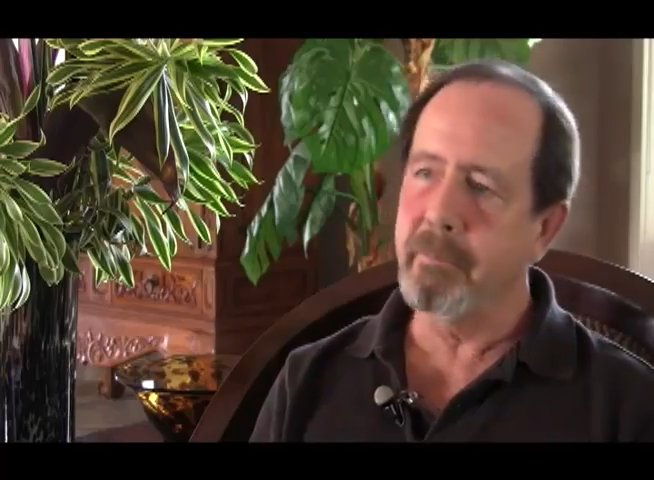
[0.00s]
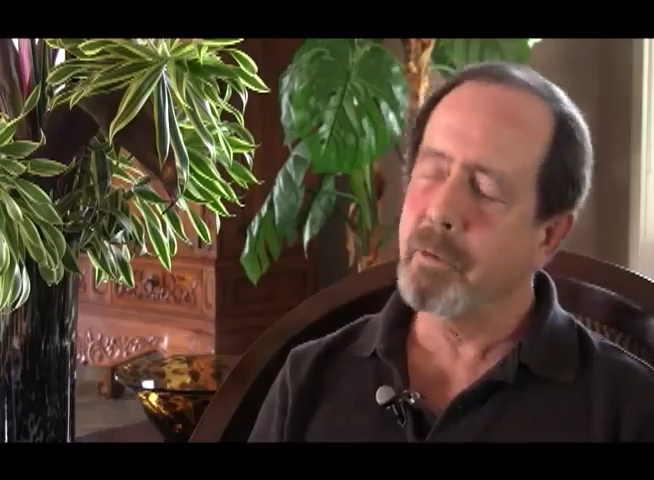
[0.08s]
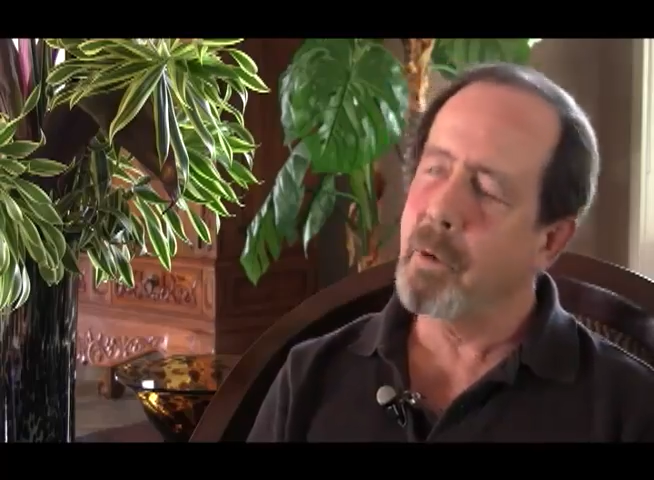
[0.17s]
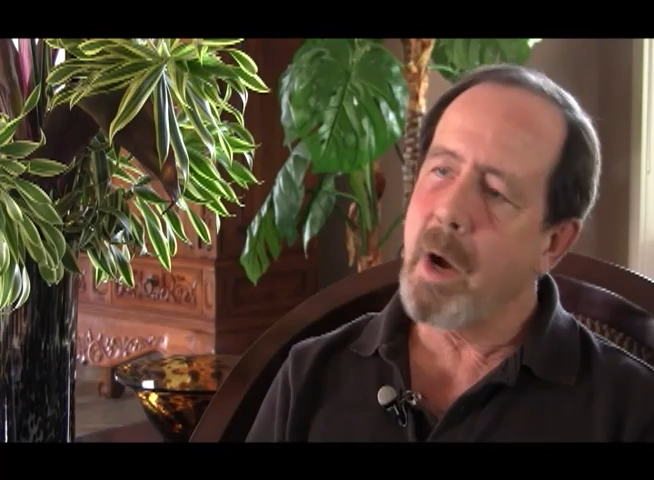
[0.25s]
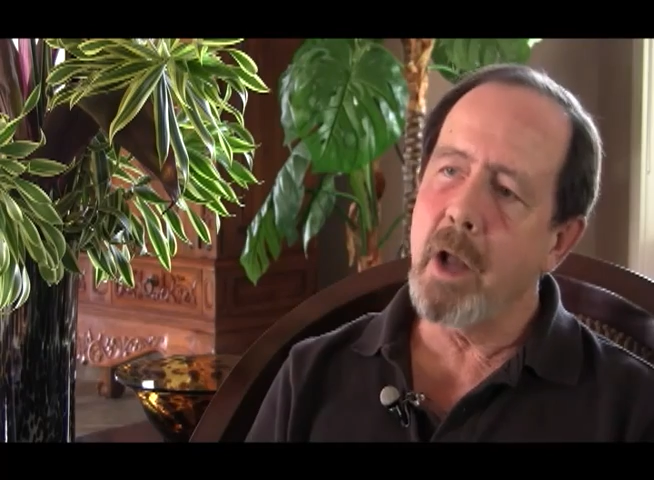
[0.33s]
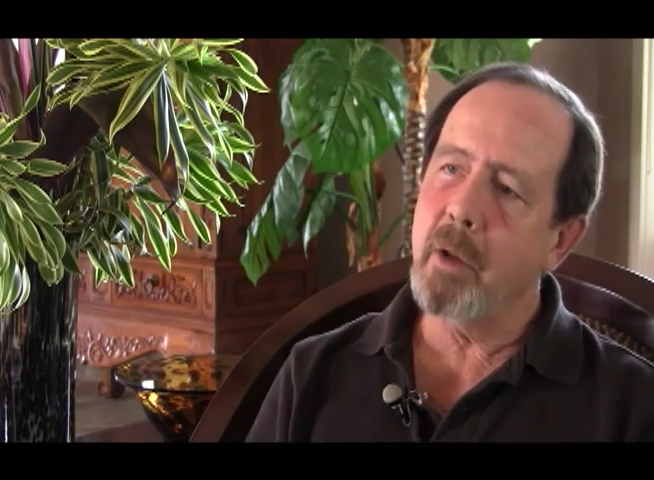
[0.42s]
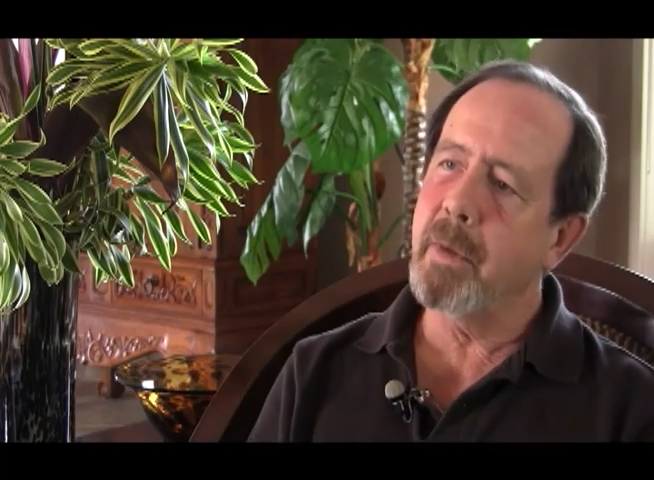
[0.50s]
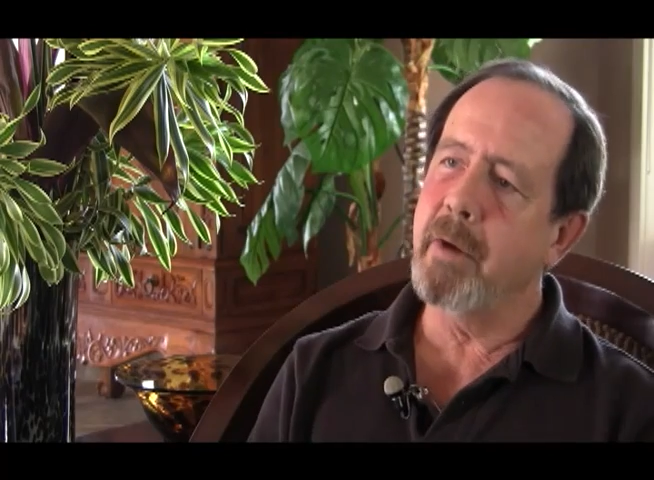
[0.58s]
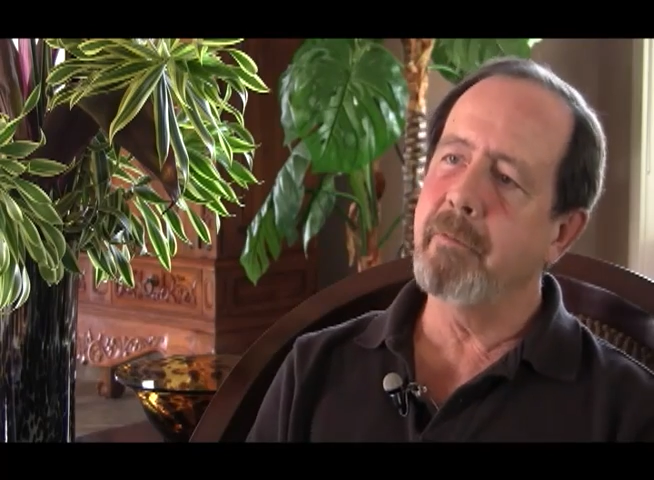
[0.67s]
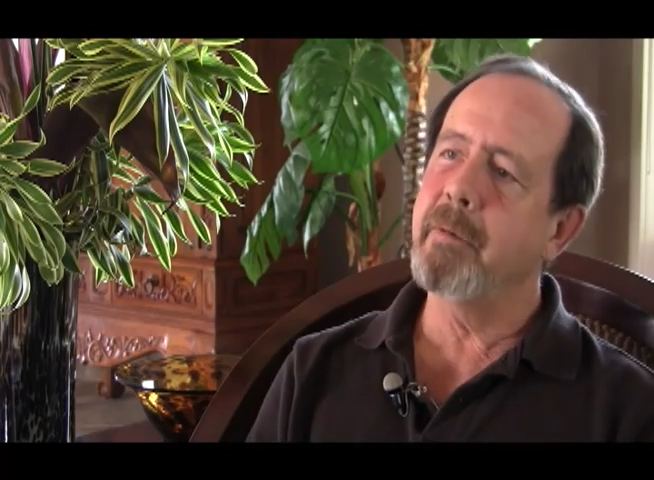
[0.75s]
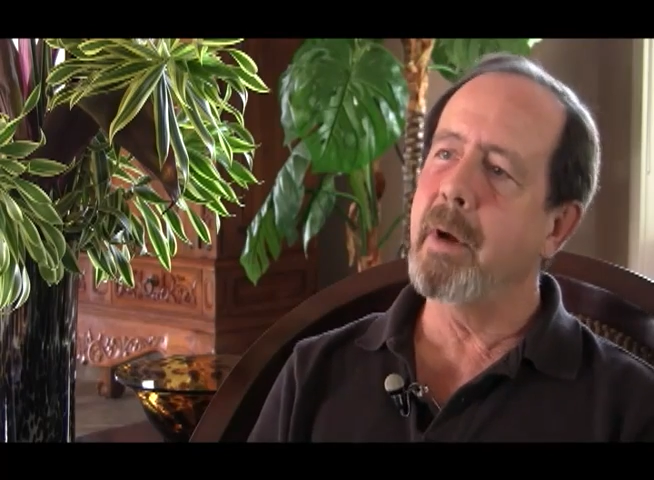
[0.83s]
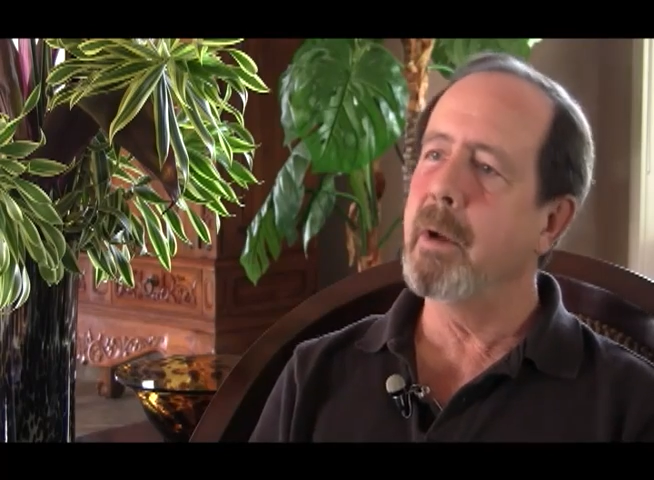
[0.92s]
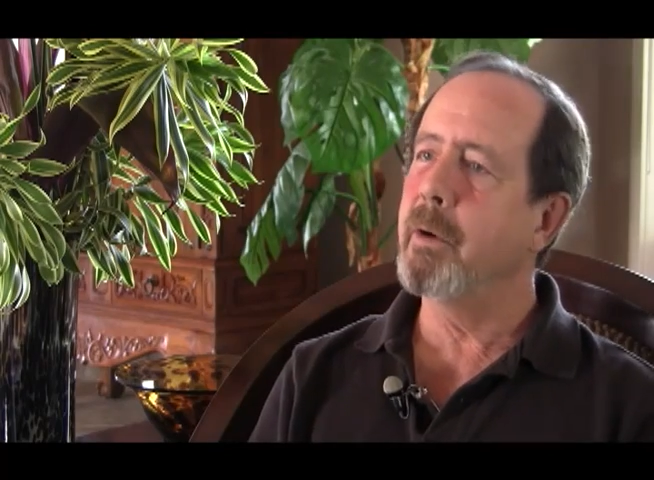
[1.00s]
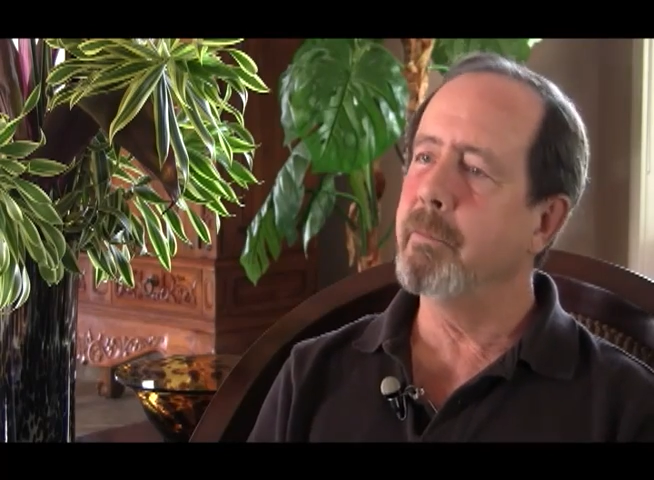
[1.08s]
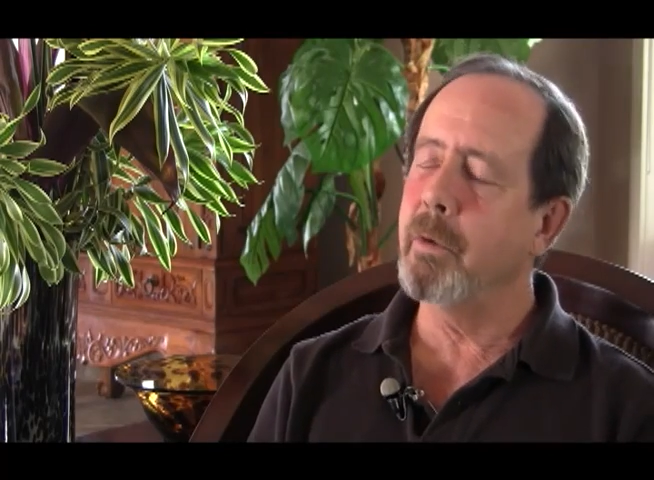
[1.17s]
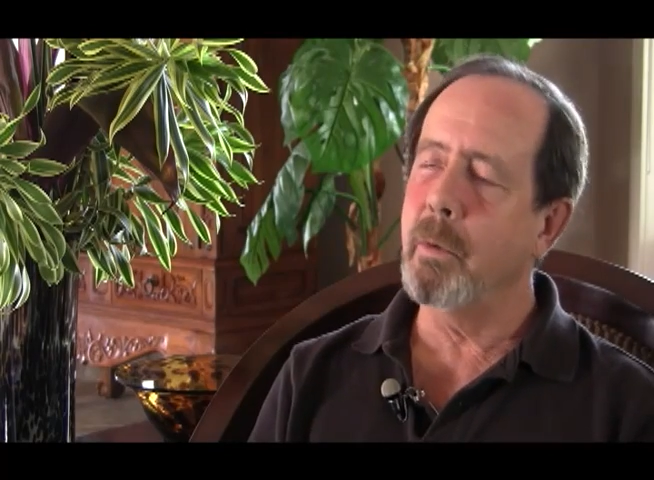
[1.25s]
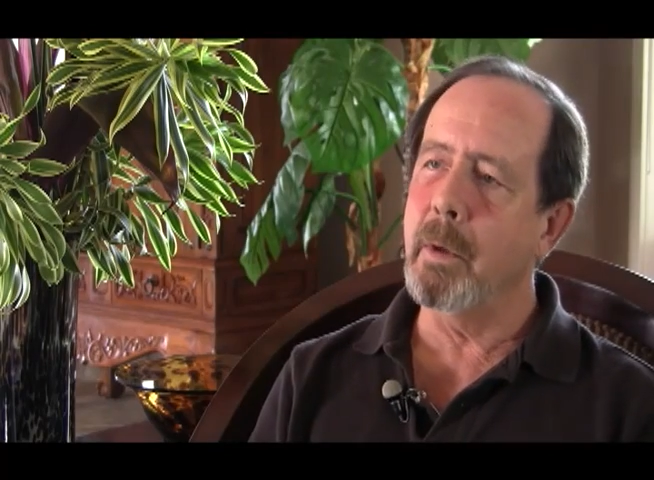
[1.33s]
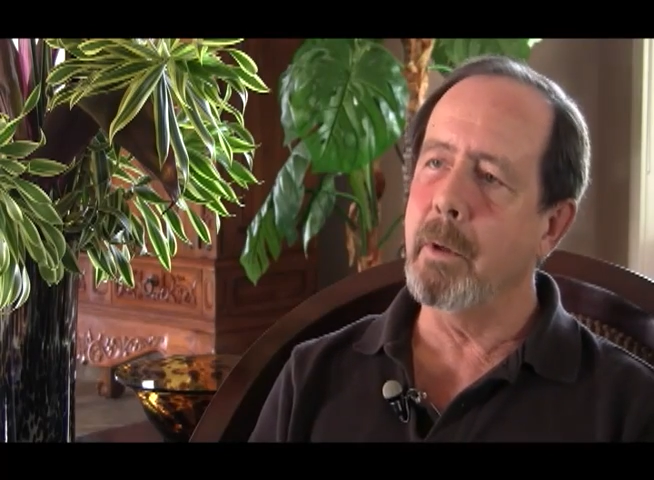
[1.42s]
trial by fire,
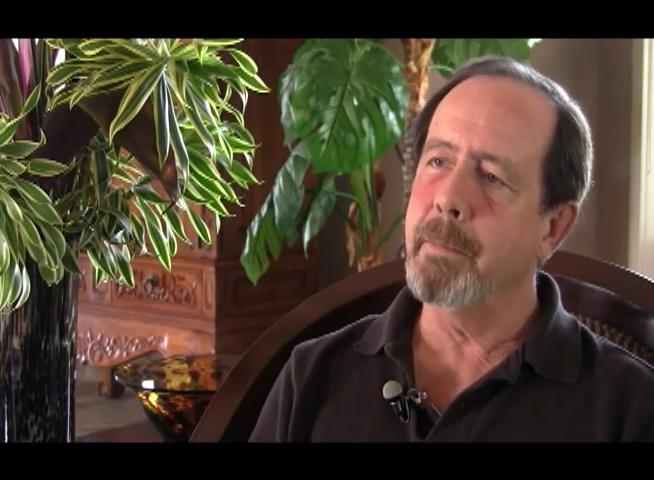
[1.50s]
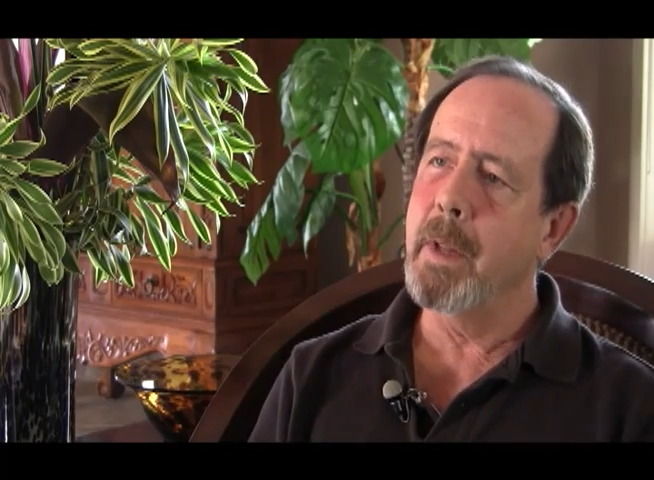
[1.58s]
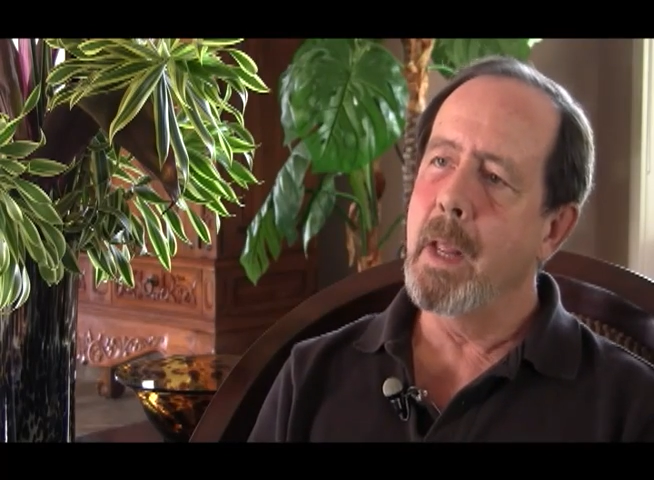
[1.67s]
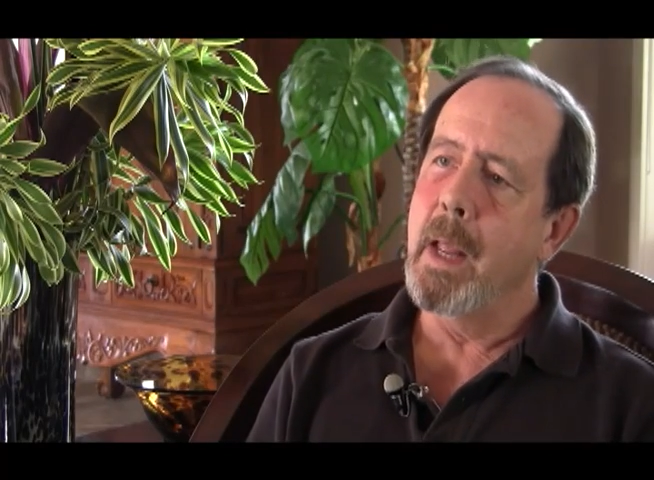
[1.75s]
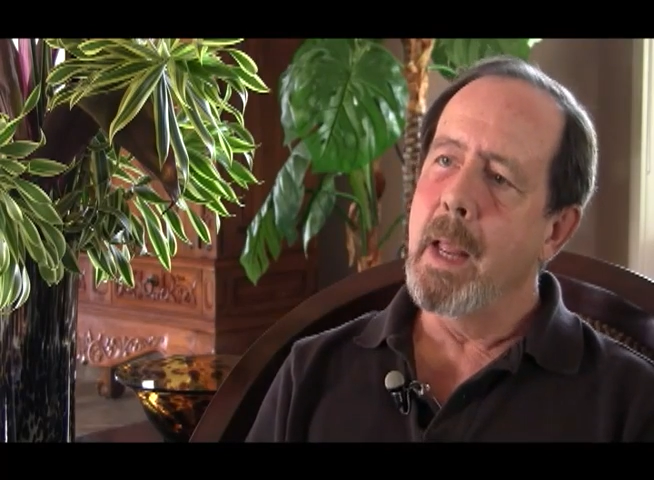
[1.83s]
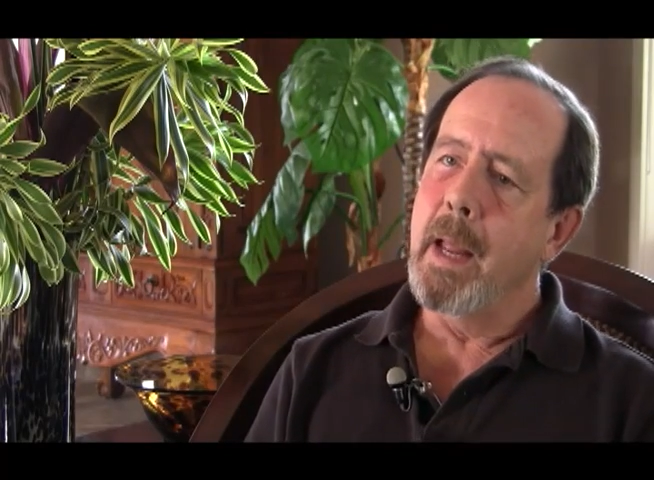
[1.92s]
if you will.